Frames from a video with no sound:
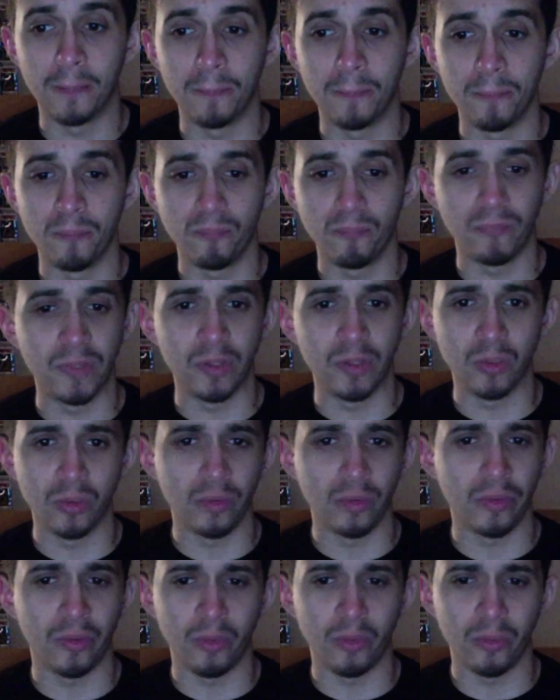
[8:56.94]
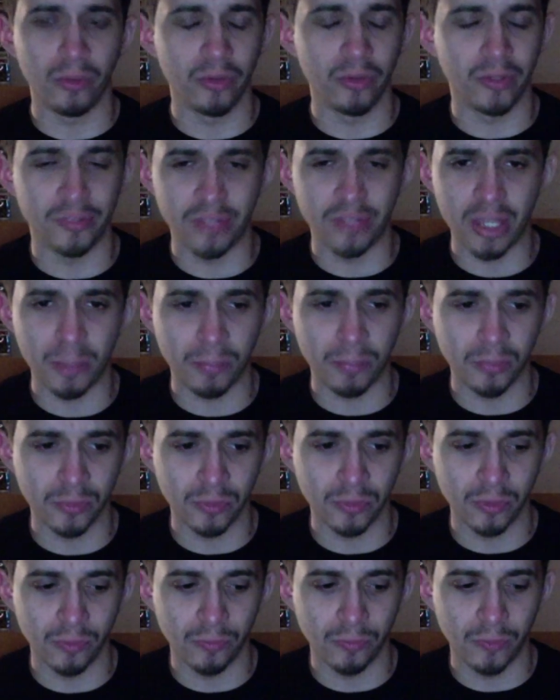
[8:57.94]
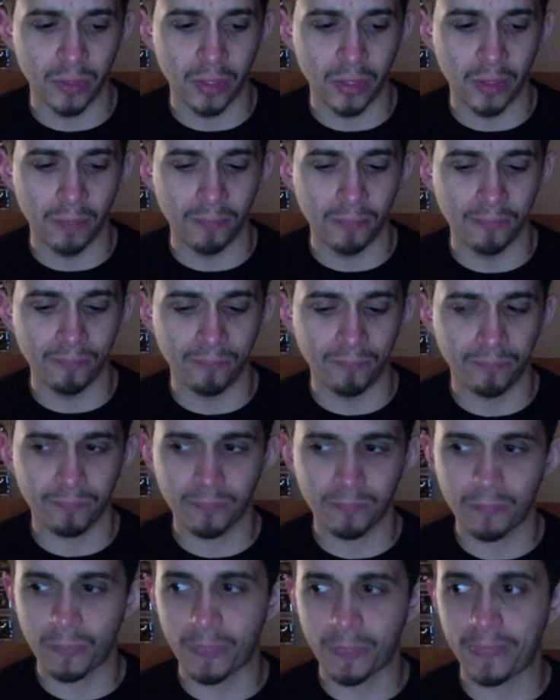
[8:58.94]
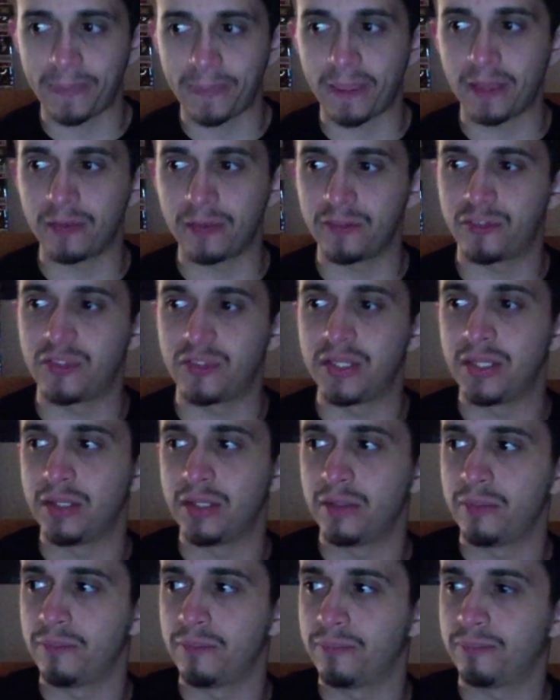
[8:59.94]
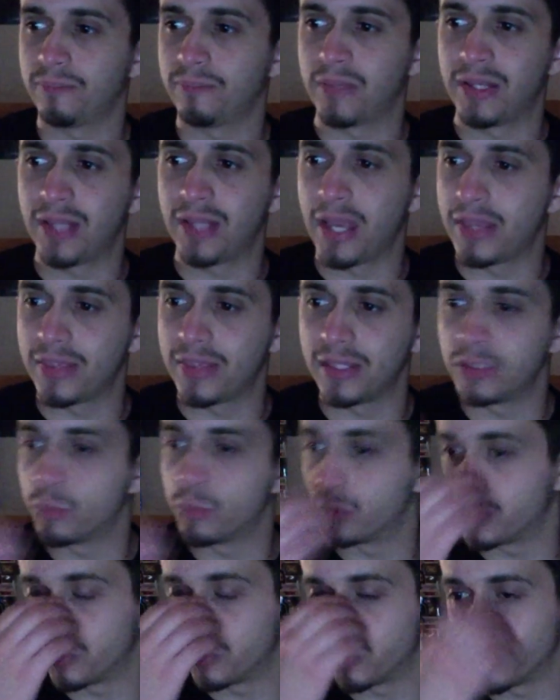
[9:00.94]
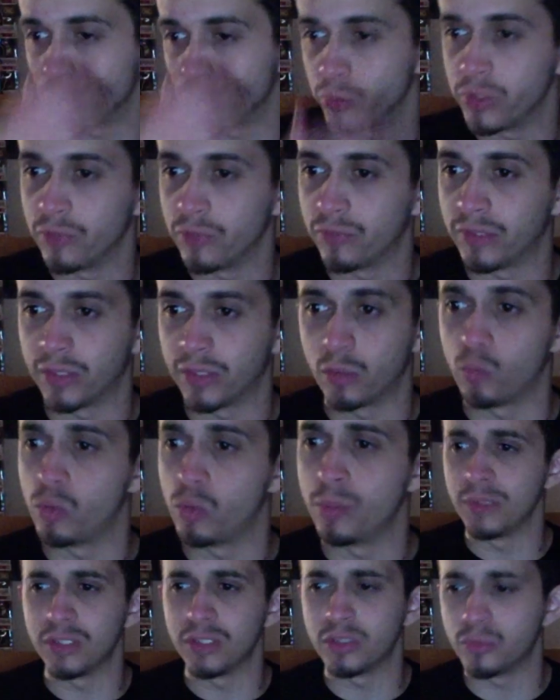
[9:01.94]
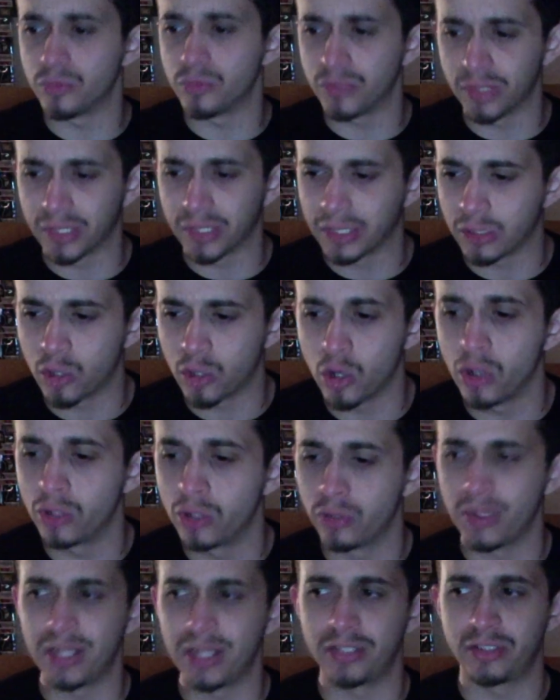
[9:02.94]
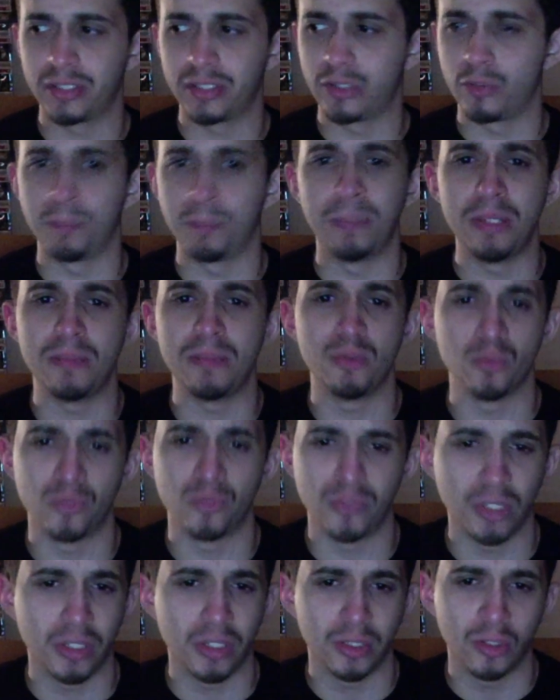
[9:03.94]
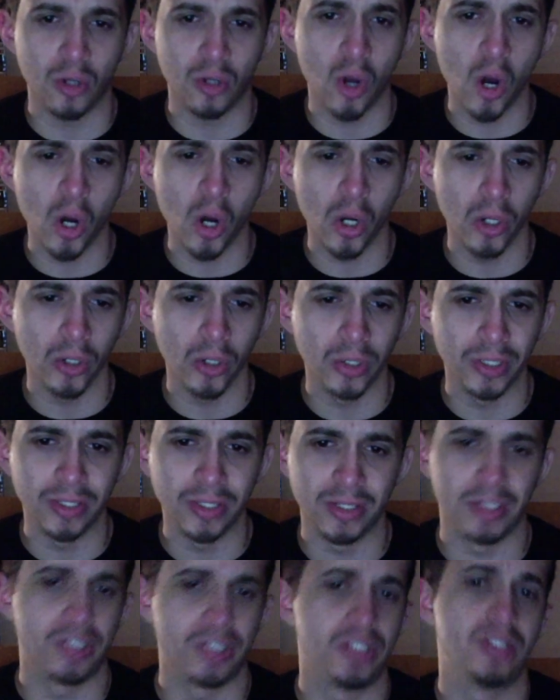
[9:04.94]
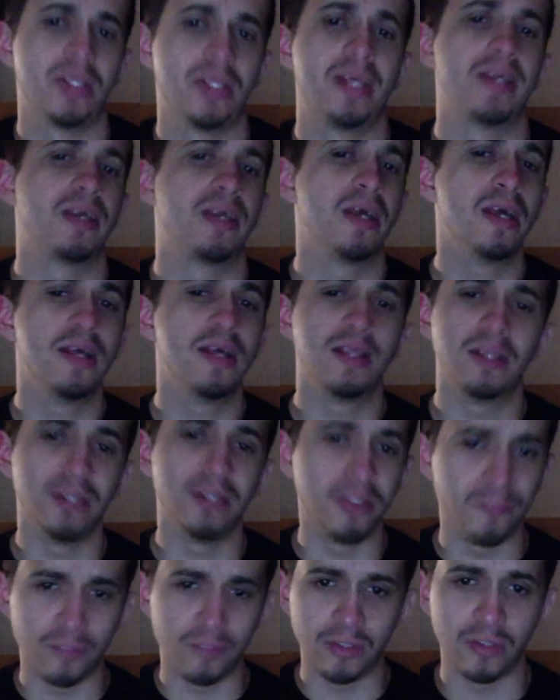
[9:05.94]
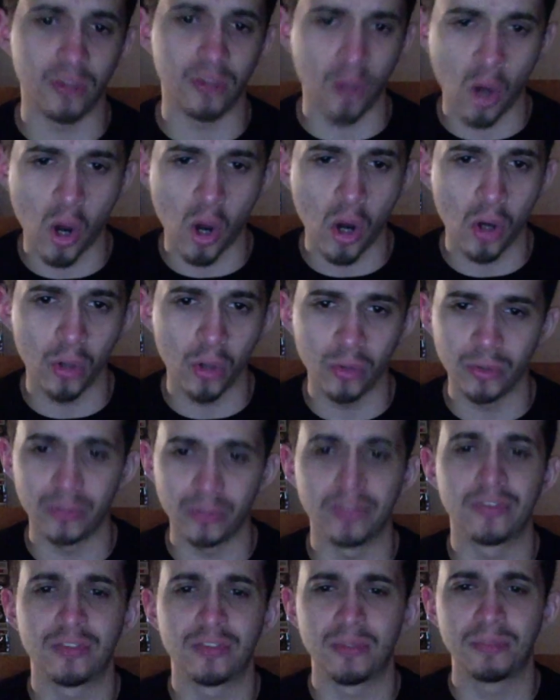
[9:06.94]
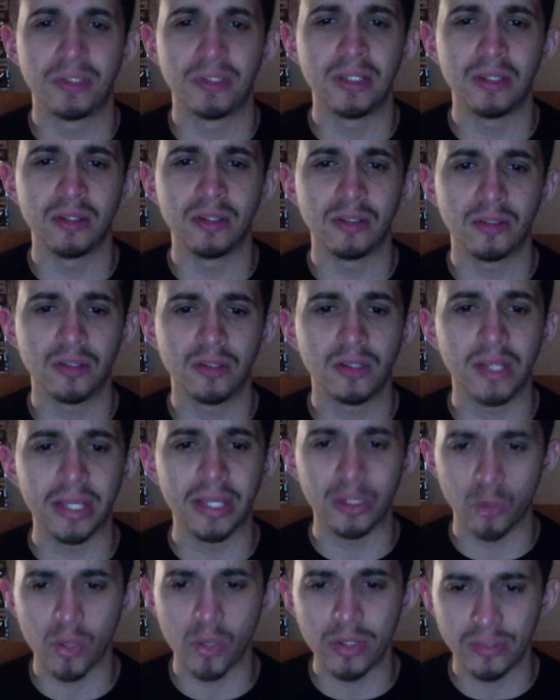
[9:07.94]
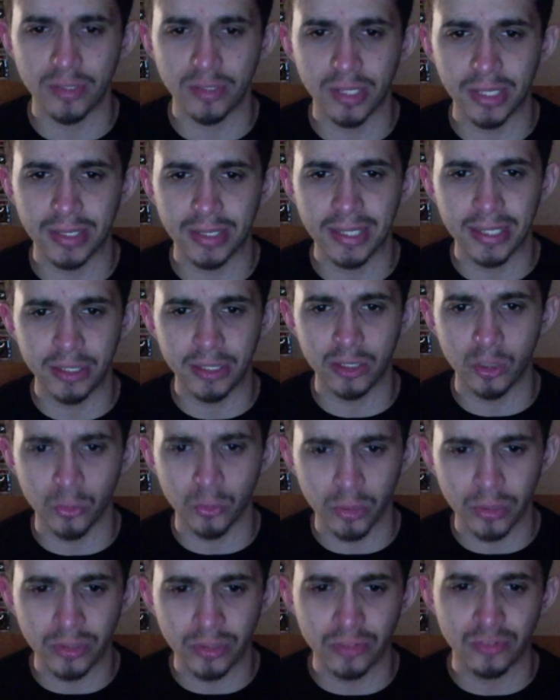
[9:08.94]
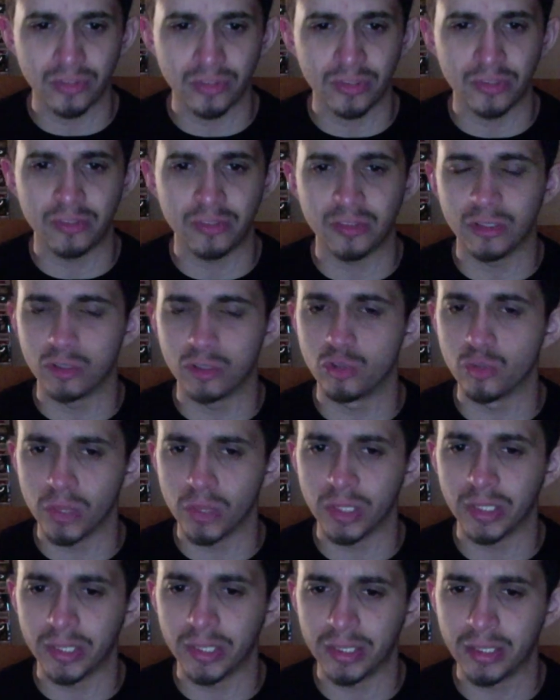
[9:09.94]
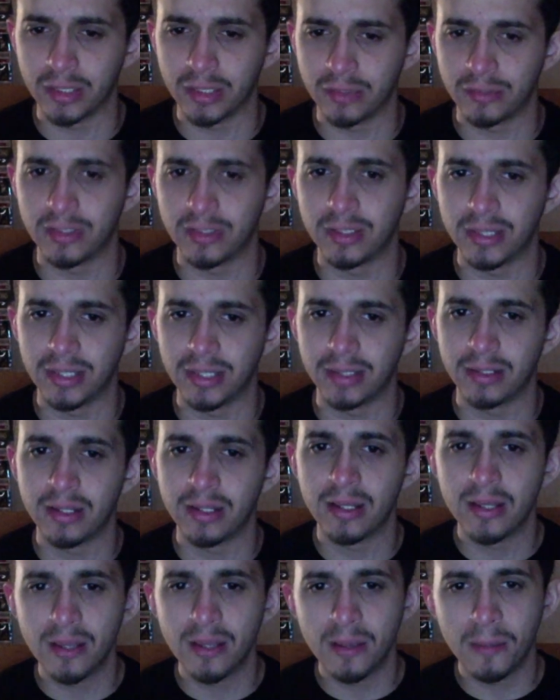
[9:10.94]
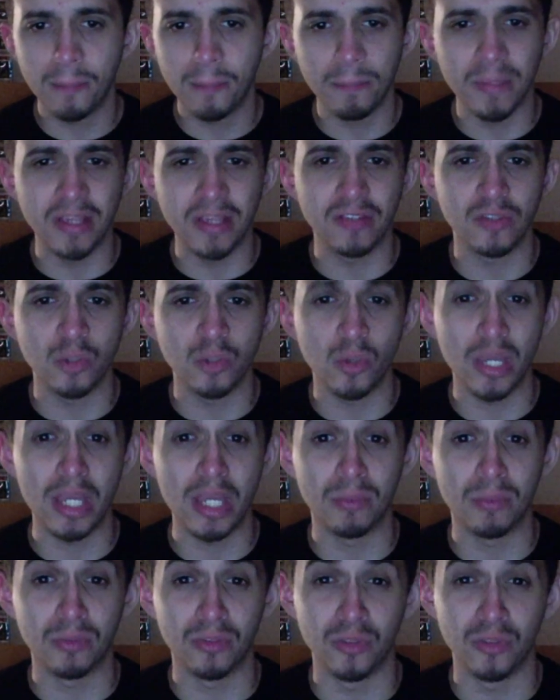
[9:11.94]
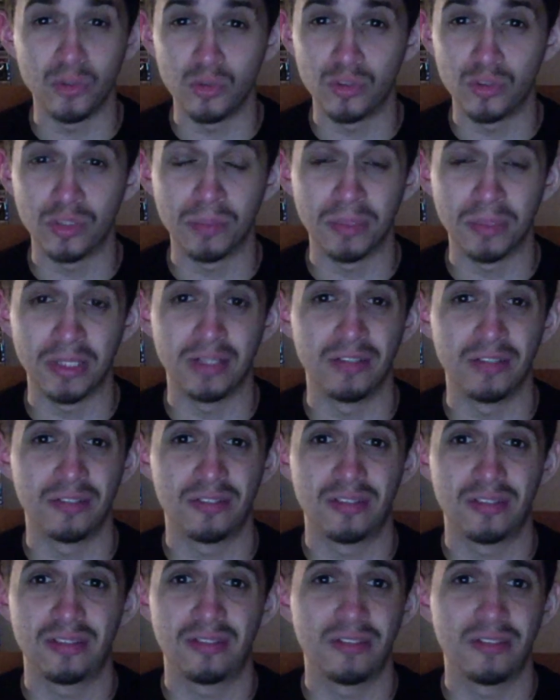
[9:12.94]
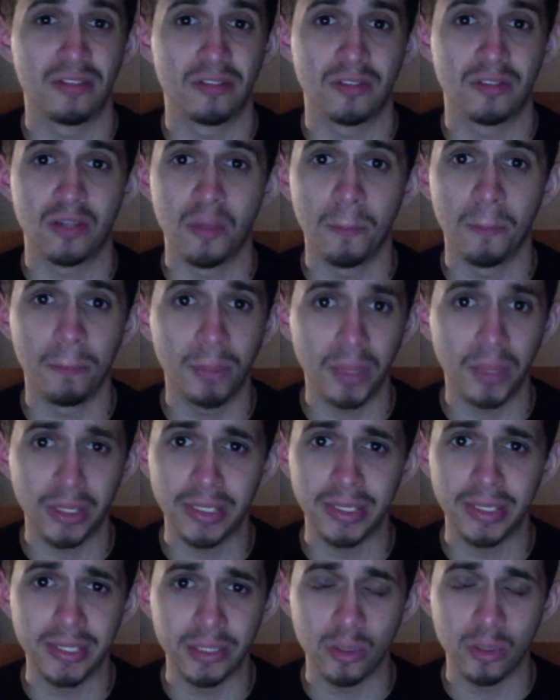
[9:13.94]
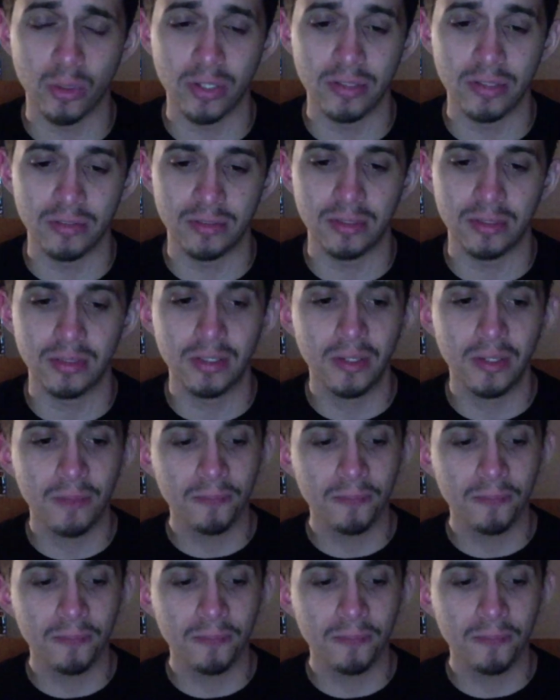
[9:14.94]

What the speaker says: There are examples of, say, I think there was a story of like a woman. was in like a car crash, and like her baby was stuck in the car, and then like she like lifted the car, or just something like crazy like that. It just adrenaline kicks in that makes you able to do something just completely crazy.